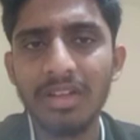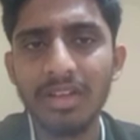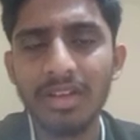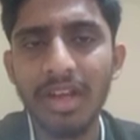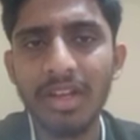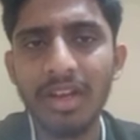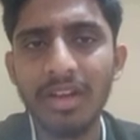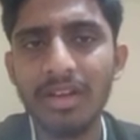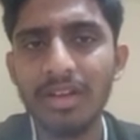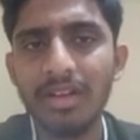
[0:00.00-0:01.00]

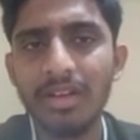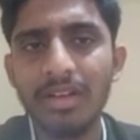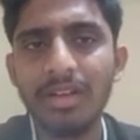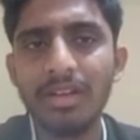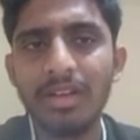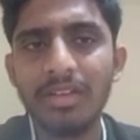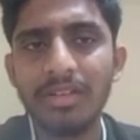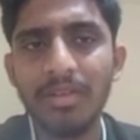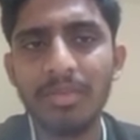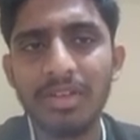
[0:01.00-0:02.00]
greater
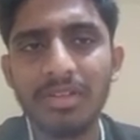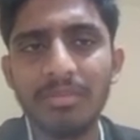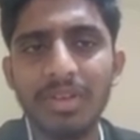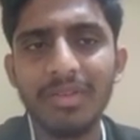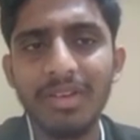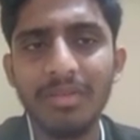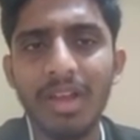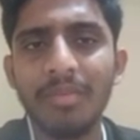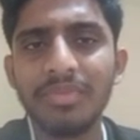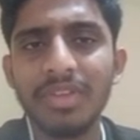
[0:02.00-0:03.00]
discrepancy between
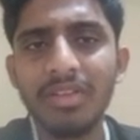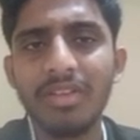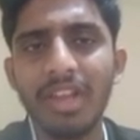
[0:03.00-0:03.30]
observed and